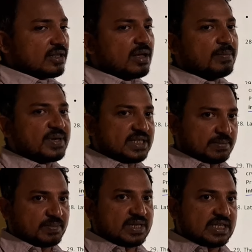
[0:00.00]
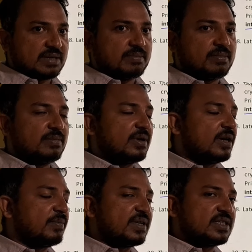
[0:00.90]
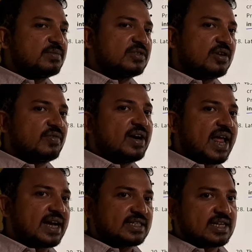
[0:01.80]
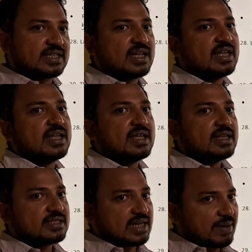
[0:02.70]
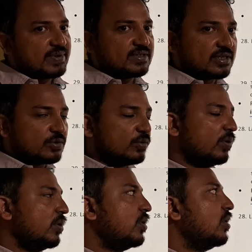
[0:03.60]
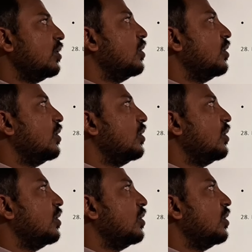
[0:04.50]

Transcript: the PGM. In PGM, sulfide acts as a scavenger to